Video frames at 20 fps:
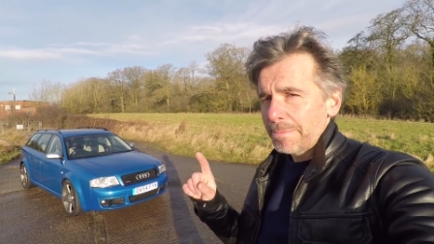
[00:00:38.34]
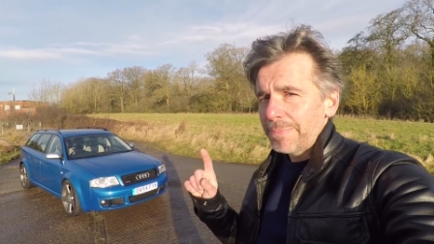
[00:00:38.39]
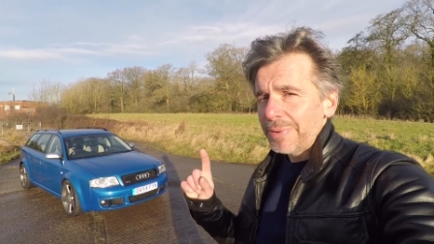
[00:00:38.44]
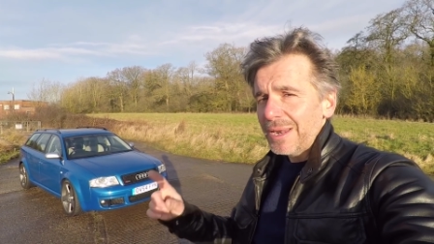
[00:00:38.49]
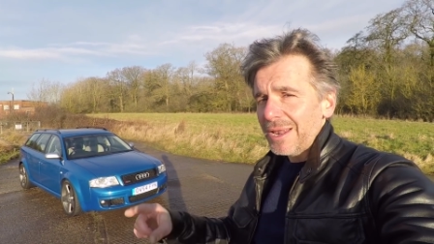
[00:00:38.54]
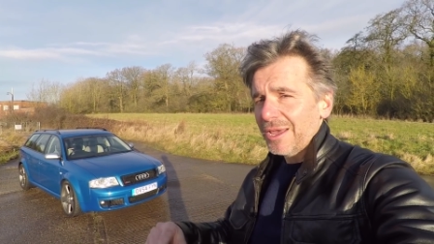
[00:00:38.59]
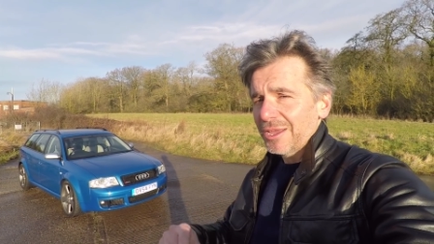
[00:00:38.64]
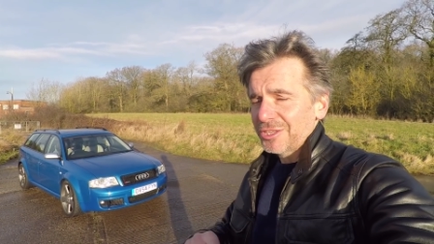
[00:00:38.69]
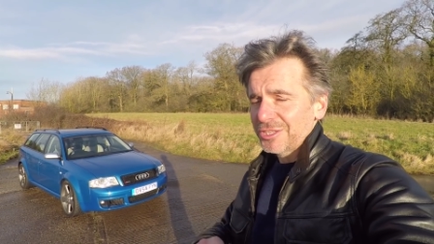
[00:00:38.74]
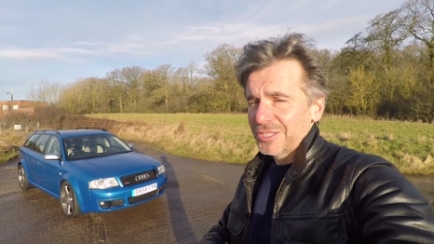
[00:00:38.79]

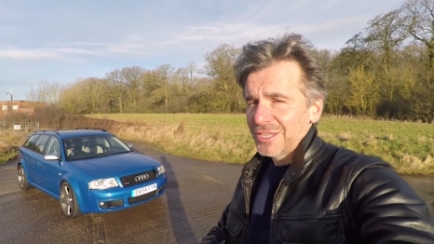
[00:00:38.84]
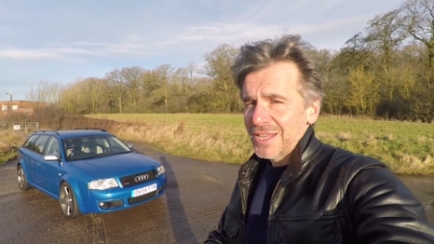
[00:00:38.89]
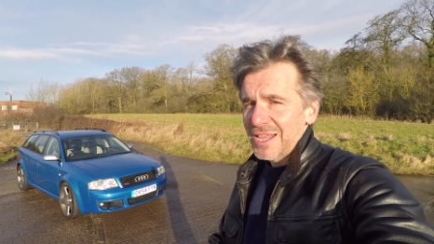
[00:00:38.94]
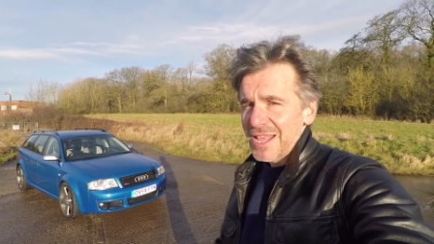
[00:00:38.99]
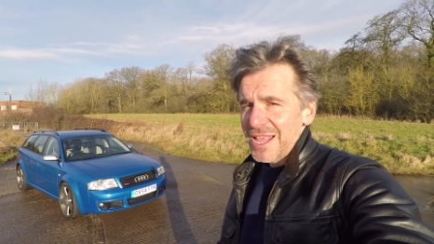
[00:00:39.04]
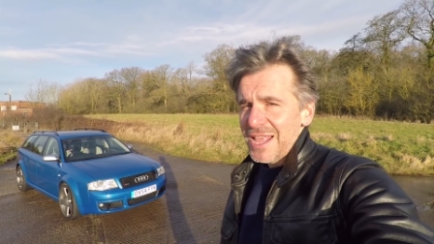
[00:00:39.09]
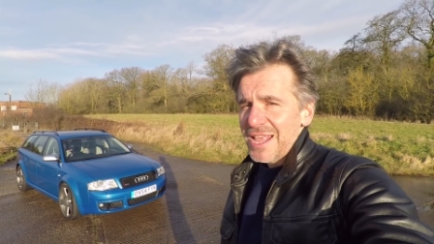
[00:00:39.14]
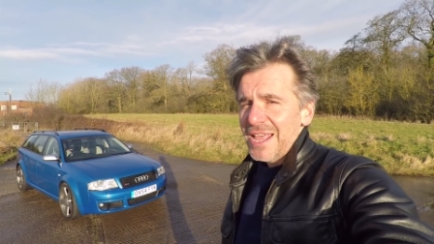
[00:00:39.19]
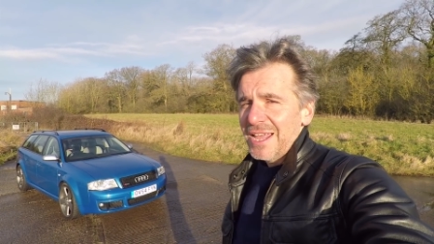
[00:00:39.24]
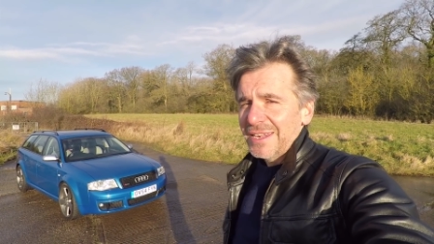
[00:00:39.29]
Plus.
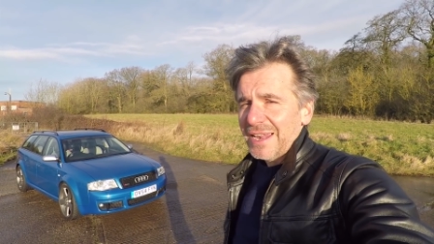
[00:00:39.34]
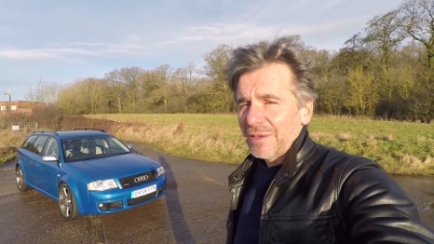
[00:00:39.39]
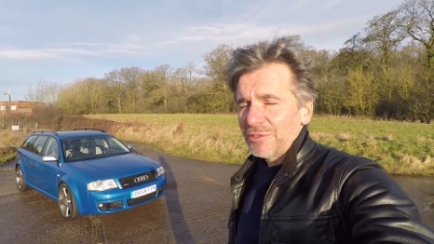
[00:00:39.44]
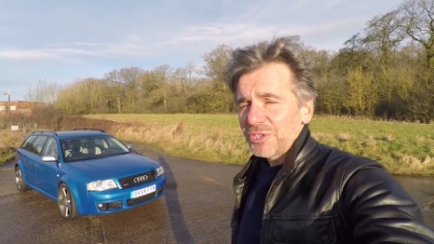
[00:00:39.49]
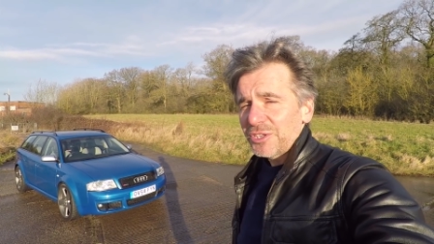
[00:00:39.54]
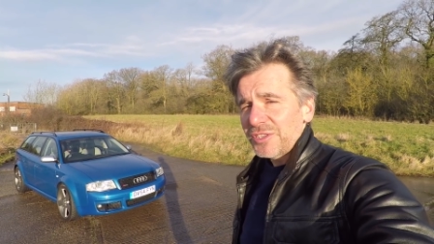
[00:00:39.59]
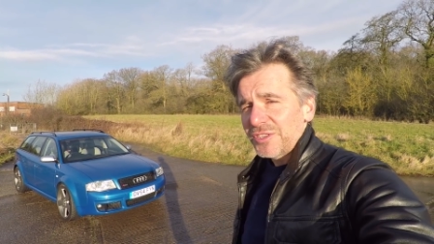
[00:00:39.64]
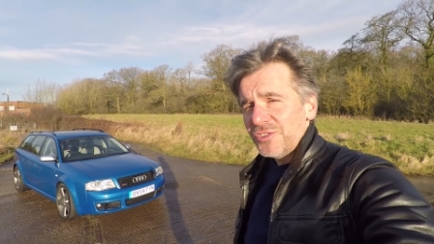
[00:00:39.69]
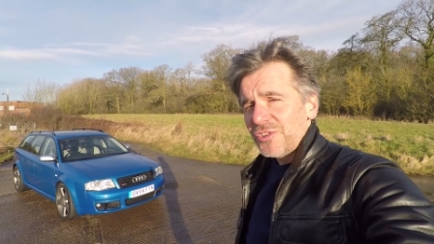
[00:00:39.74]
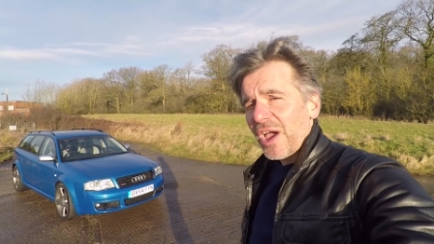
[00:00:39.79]
Now,
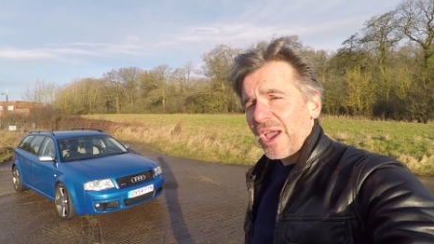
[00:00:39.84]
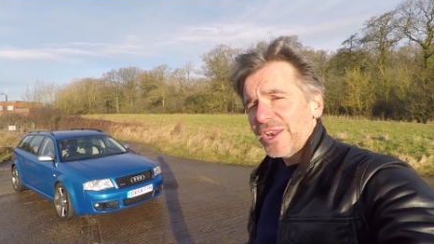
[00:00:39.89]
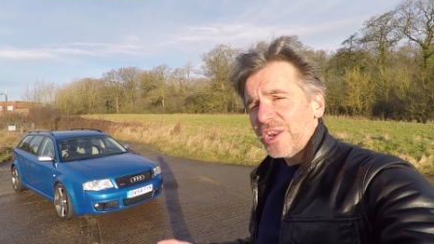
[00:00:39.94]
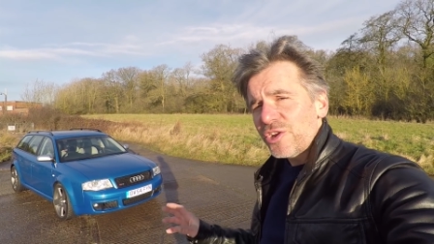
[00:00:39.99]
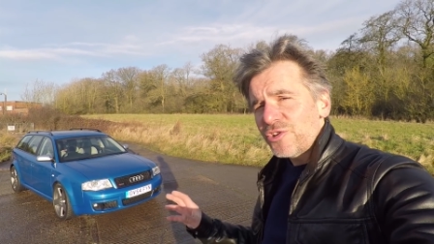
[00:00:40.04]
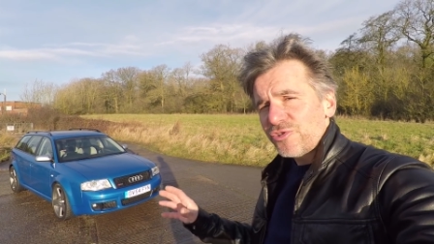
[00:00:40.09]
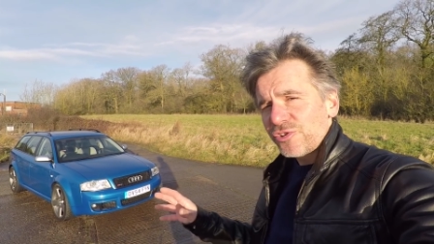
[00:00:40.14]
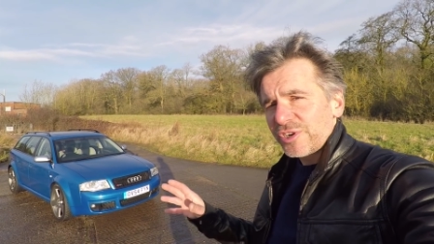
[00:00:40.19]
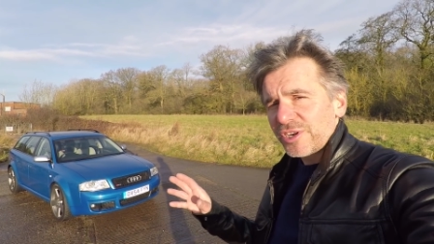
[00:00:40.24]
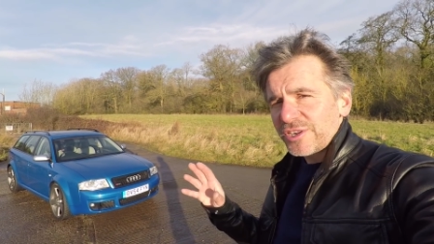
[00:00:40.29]
just
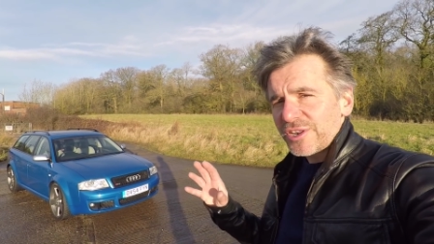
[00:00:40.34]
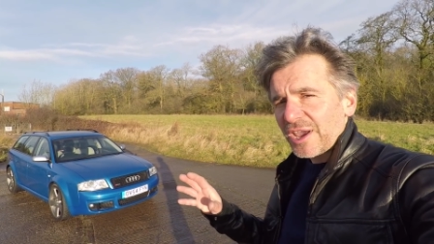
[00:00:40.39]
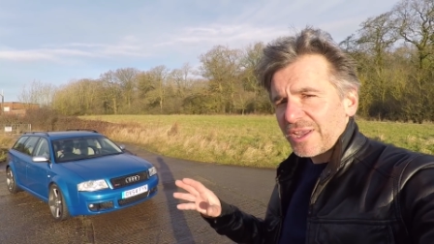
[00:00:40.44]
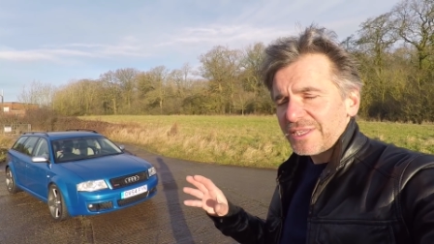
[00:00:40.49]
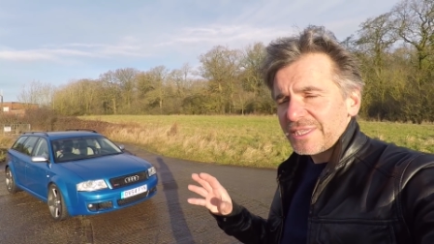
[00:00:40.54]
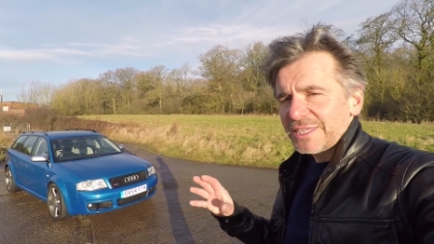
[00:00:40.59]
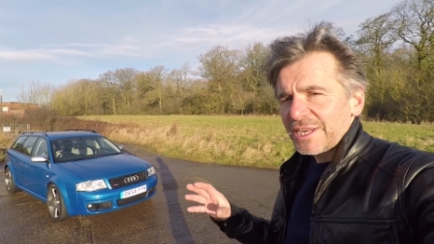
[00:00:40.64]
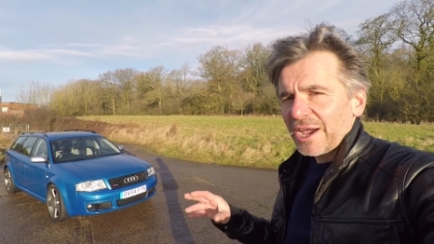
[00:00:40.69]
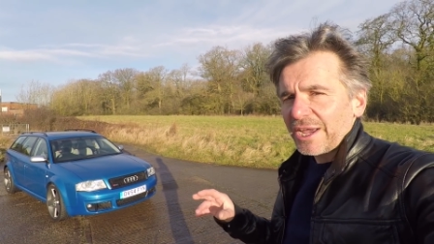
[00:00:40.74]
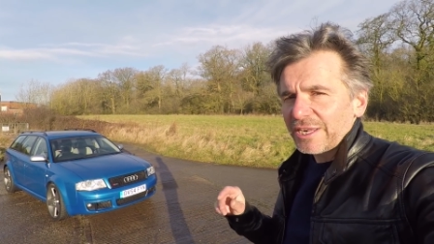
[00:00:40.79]

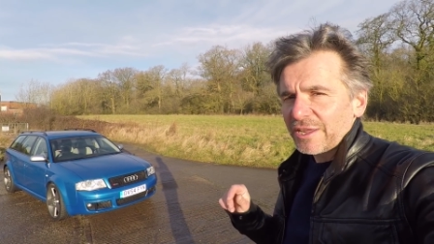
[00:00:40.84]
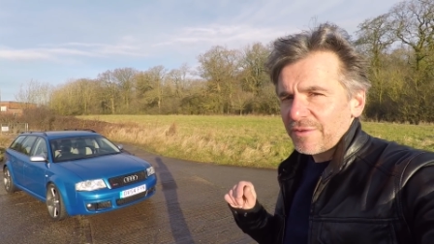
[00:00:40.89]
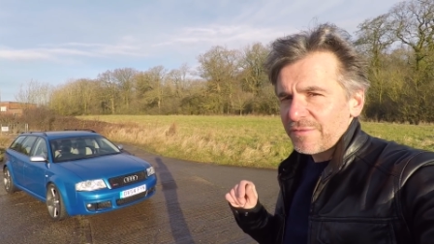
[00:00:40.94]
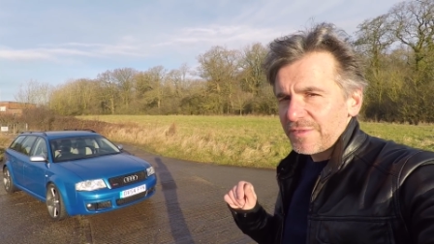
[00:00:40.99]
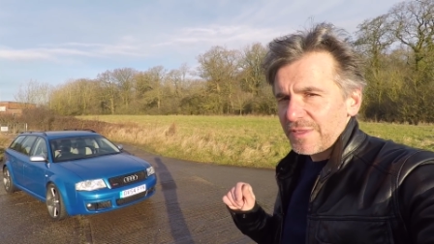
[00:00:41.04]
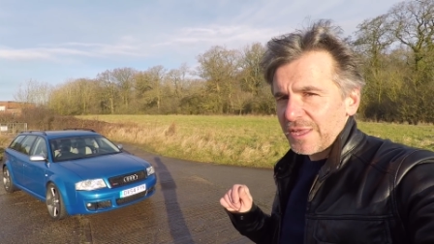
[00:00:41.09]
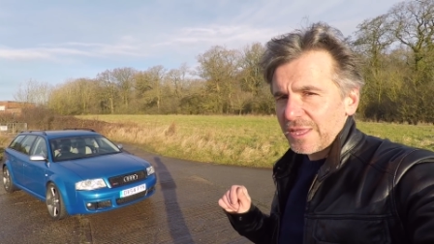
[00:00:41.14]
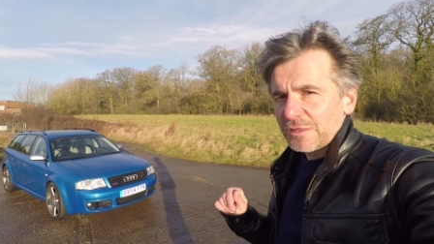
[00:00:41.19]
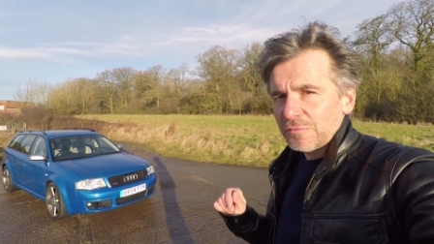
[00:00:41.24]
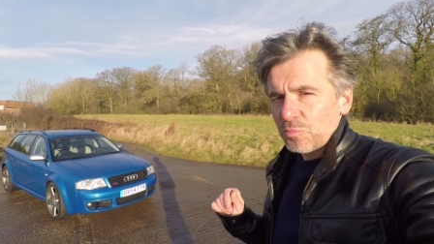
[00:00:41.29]
999
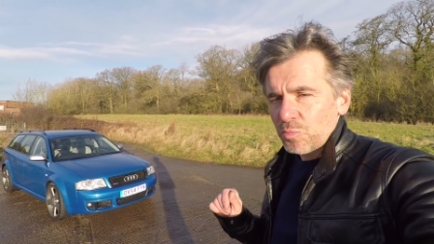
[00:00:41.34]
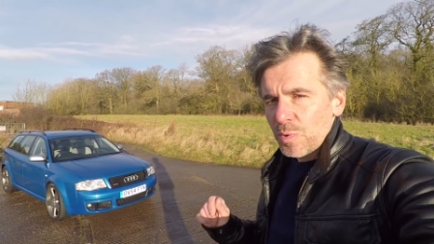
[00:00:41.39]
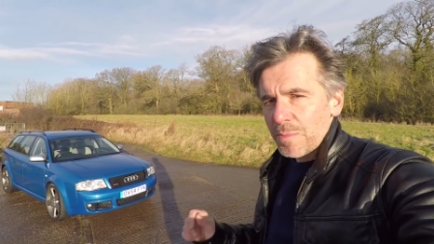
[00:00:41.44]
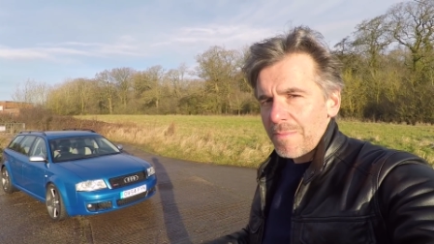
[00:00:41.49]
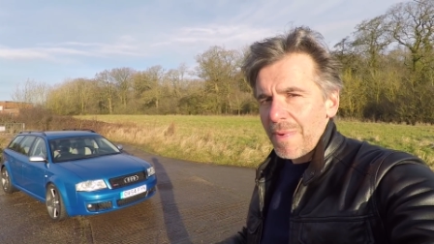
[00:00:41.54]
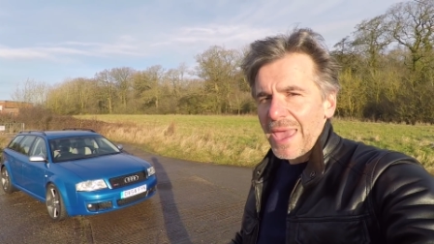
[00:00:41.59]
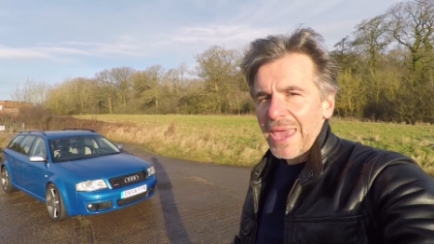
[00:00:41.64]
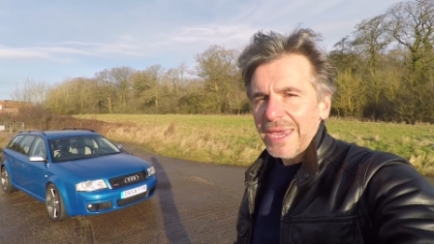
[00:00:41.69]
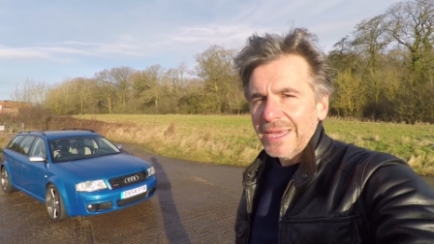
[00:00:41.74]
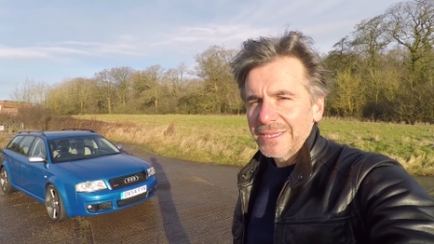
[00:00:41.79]
of these were
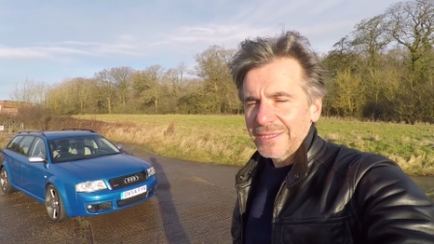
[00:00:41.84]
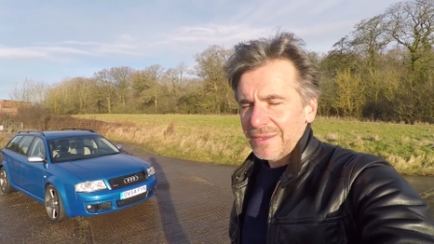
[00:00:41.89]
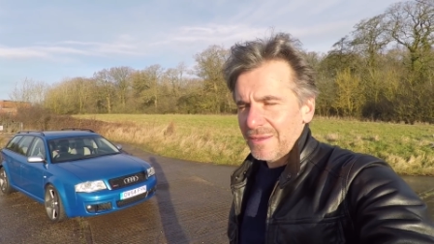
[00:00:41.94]
made,